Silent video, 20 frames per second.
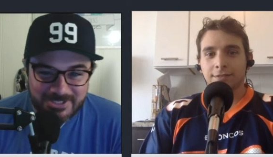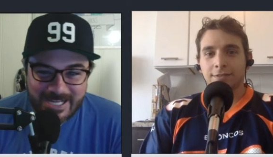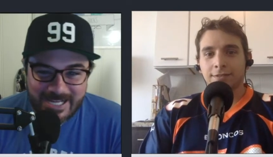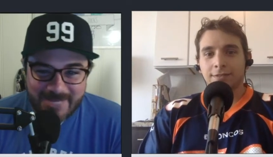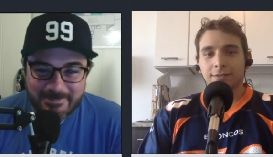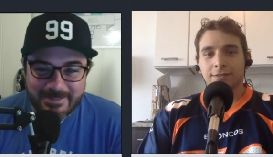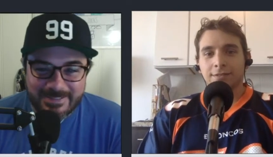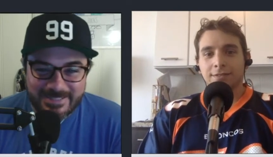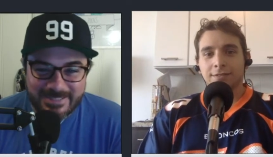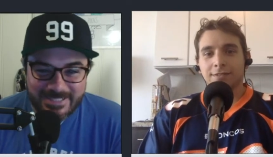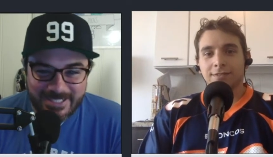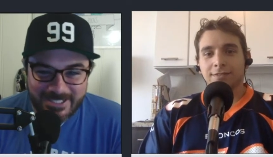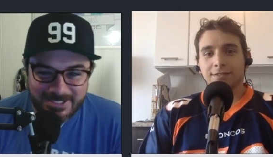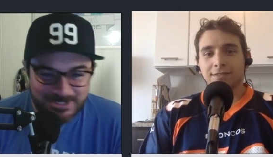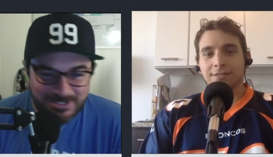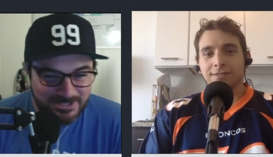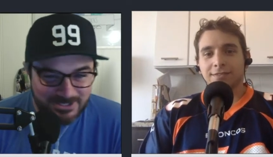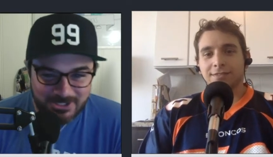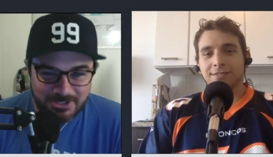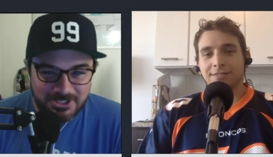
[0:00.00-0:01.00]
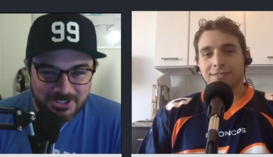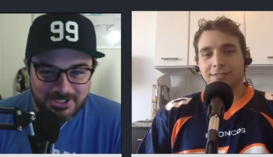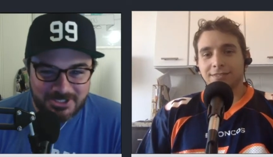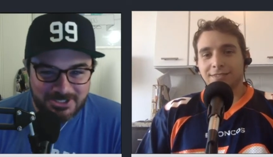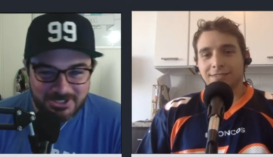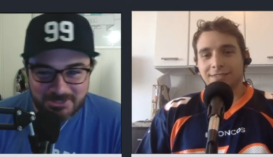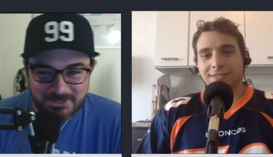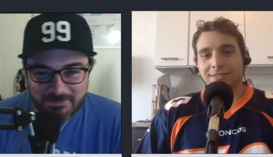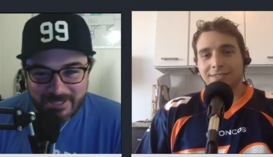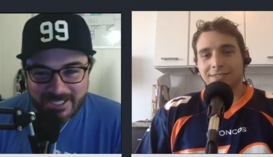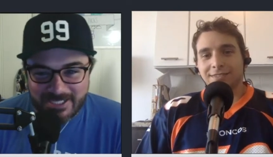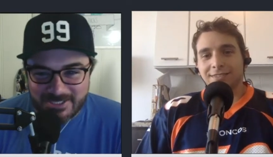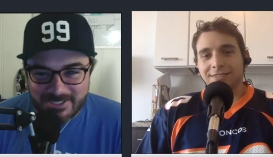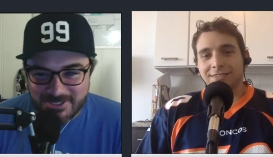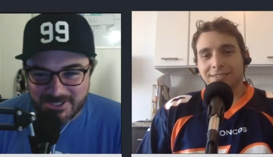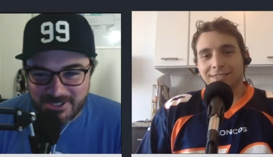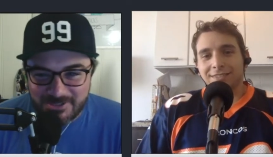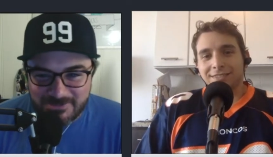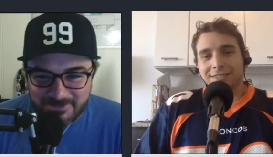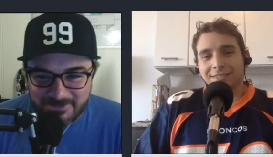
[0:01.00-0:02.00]
Speaker 1: name at the end. You so so made it
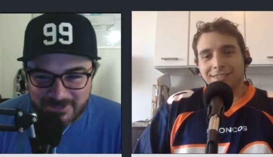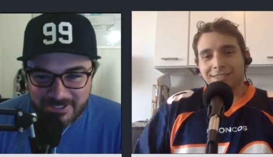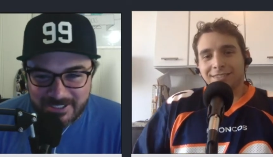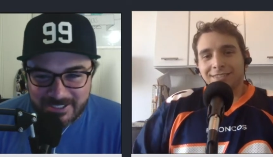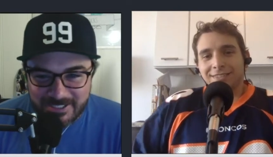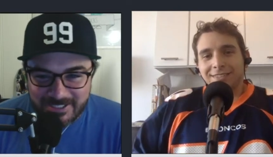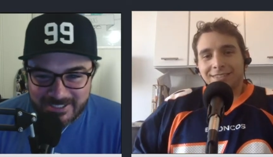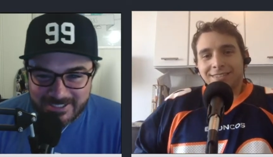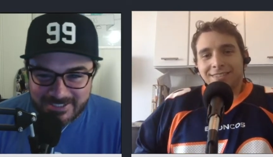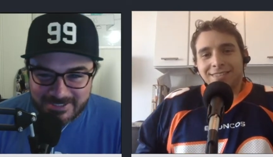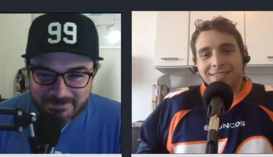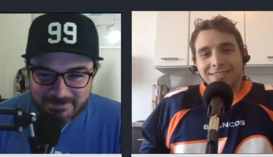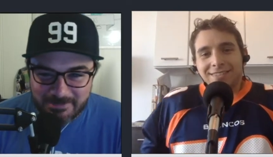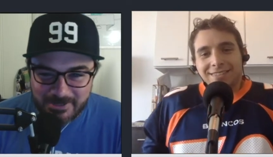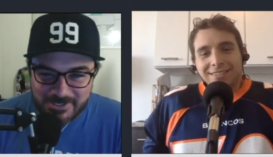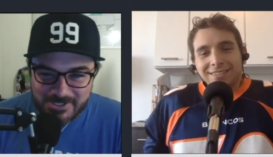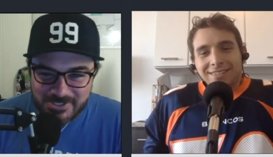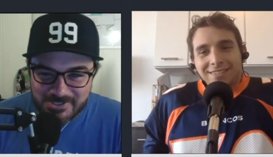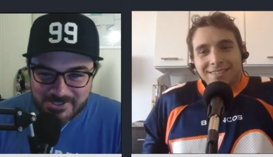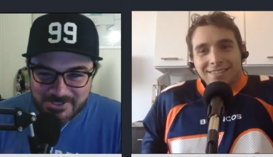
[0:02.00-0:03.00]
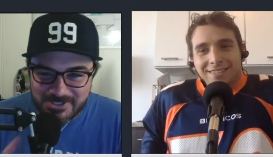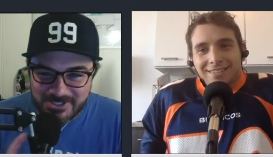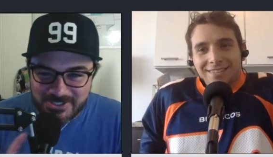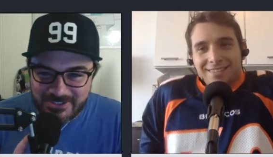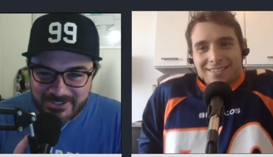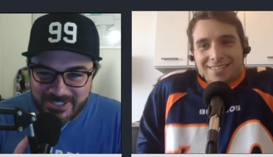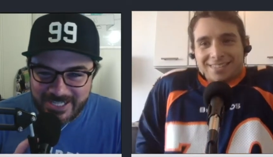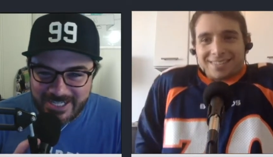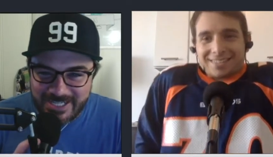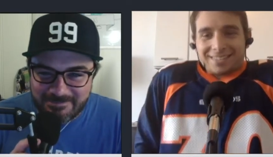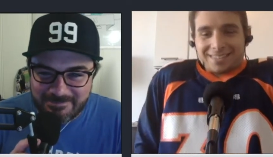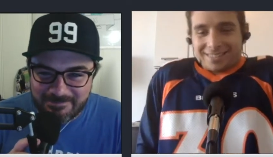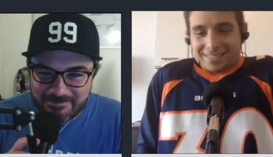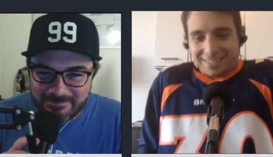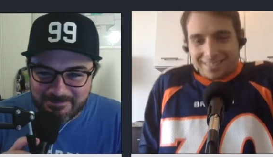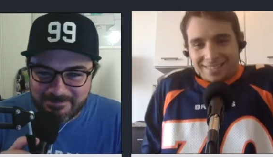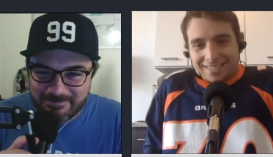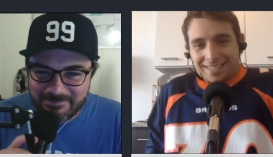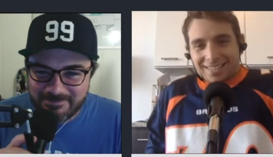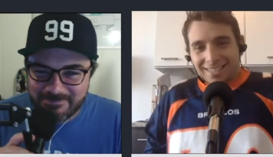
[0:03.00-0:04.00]
so far. You butchered your own name.
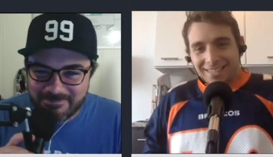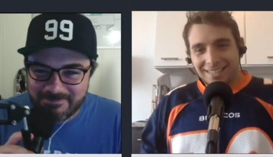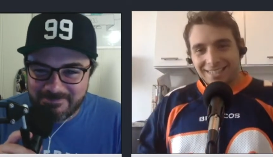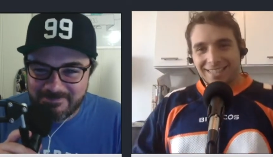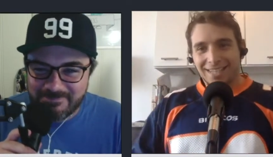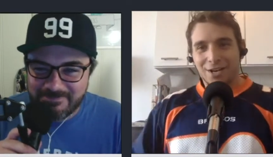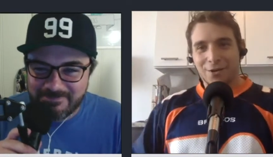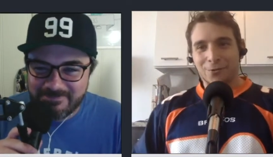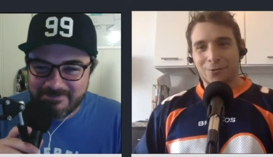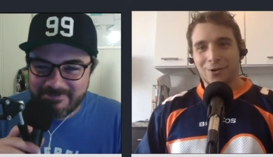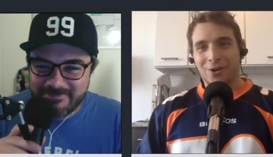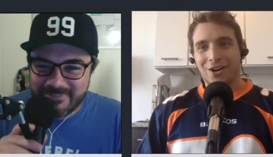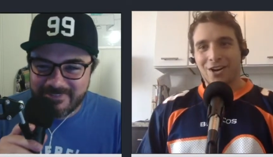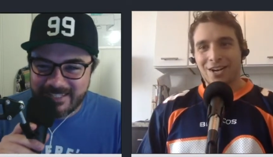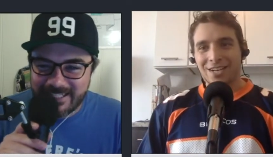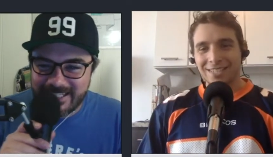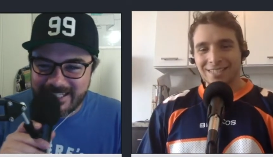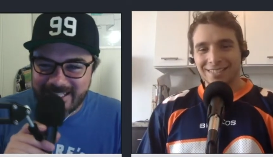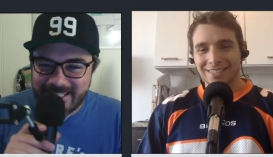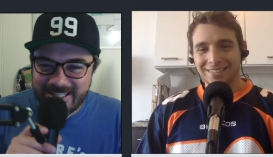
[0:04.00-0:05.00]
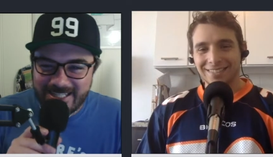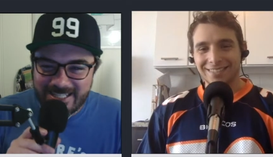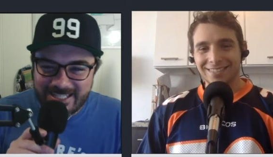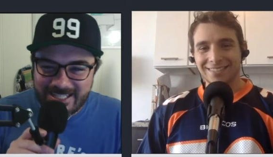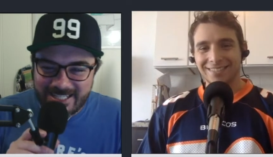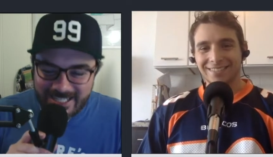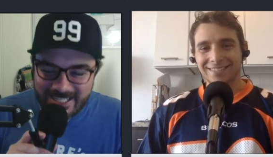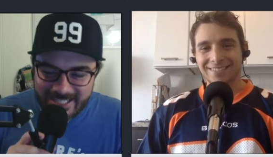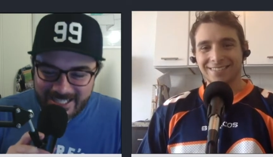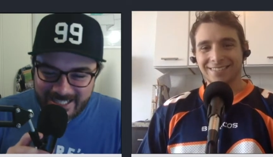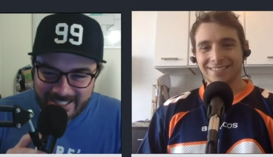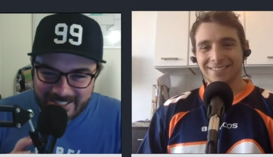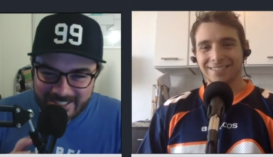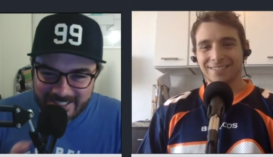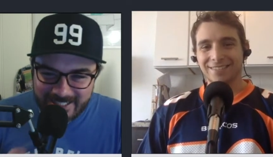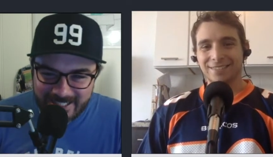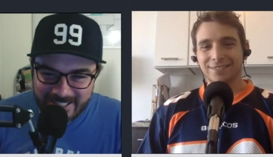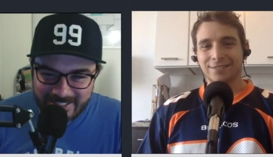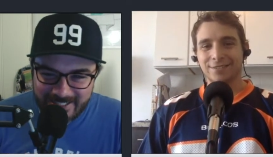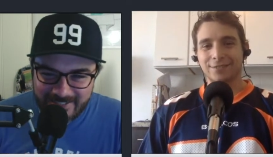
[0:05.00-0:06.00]
Speaker 2: Did I get that wrong?
Speaker 1: Yeah,
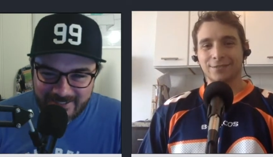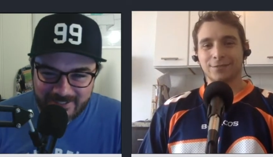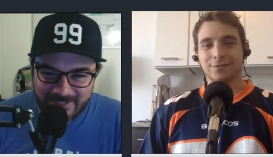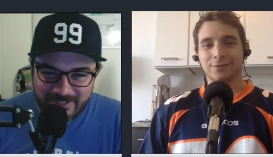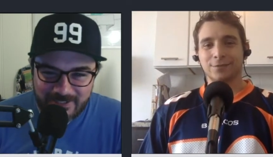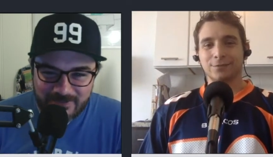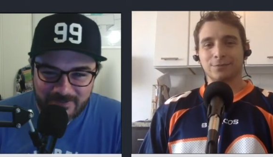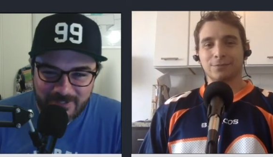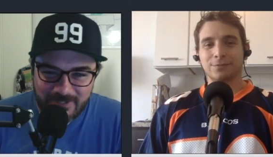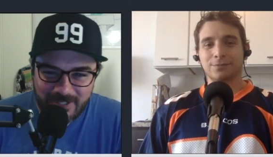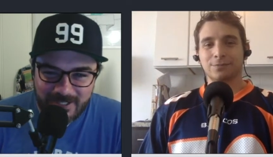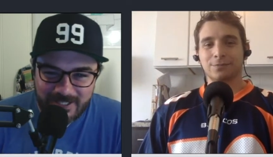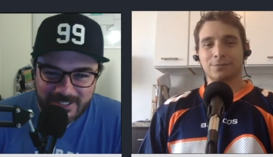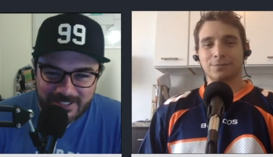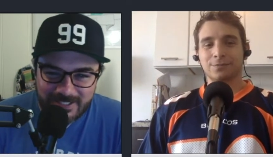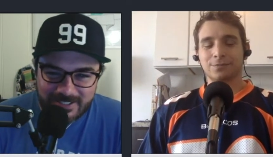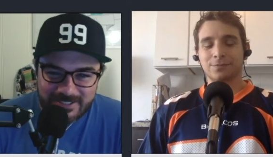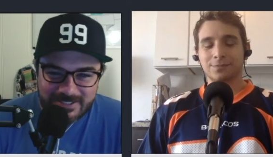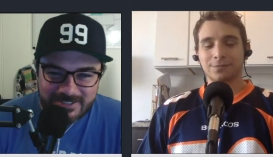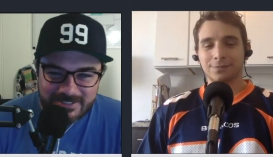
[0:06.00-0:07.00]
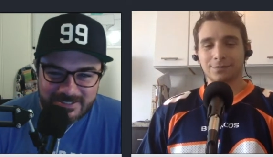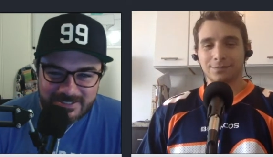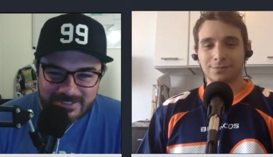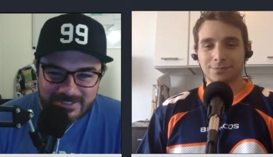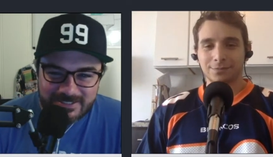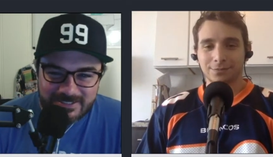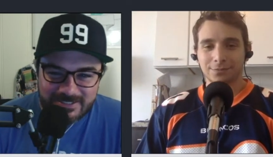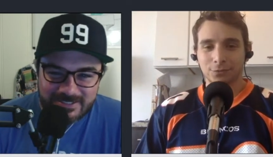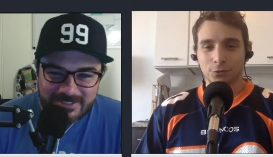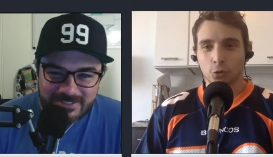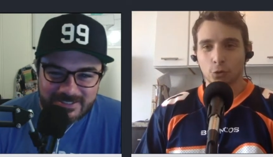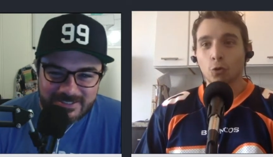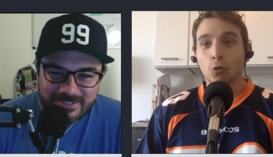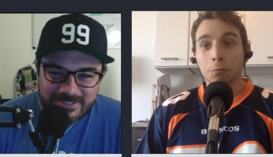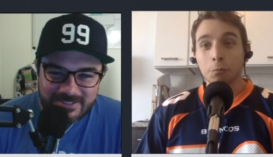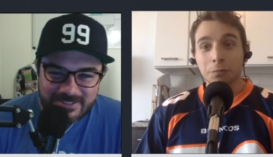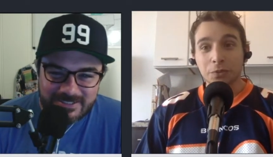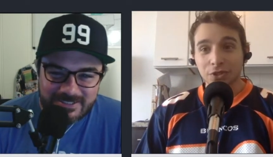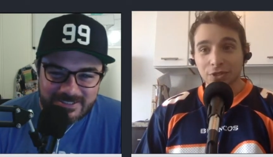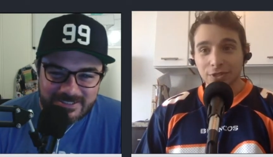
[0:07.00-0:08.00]
got it a little wrong.
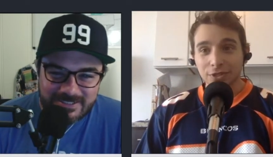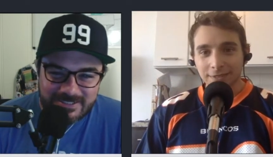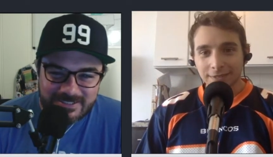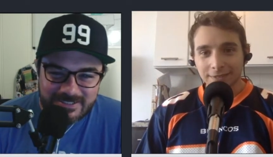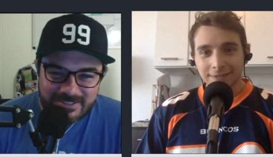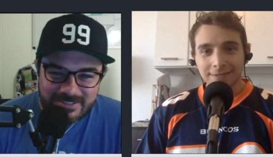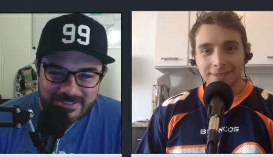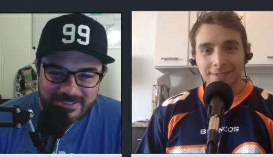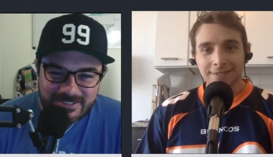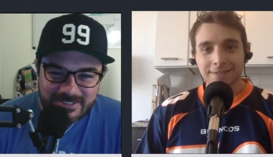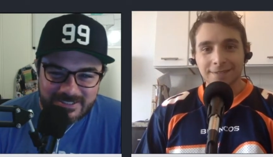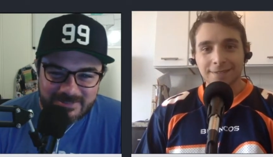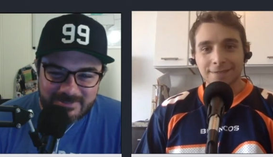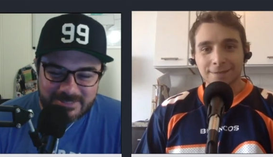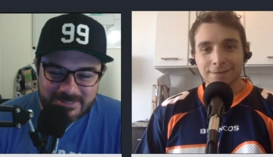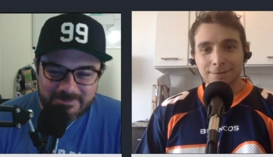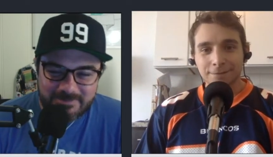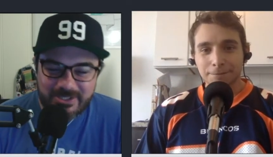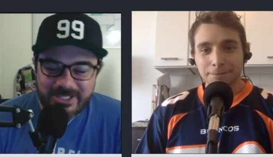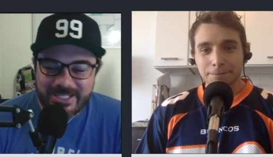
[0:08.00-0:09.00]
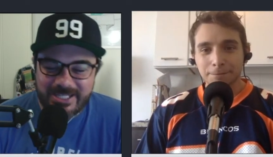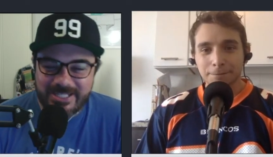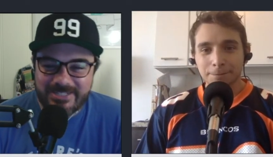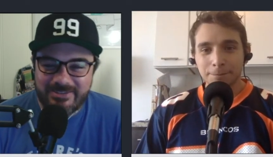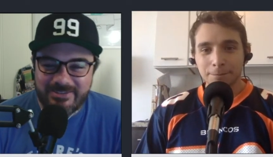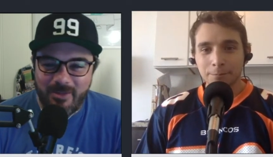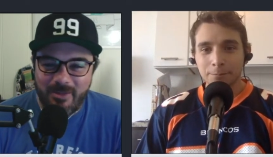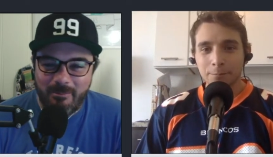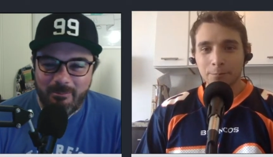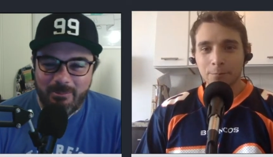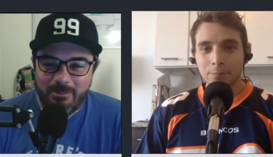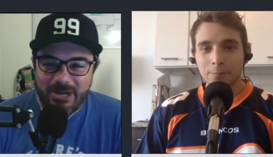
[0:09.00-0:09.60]
Oops. Must be that dumb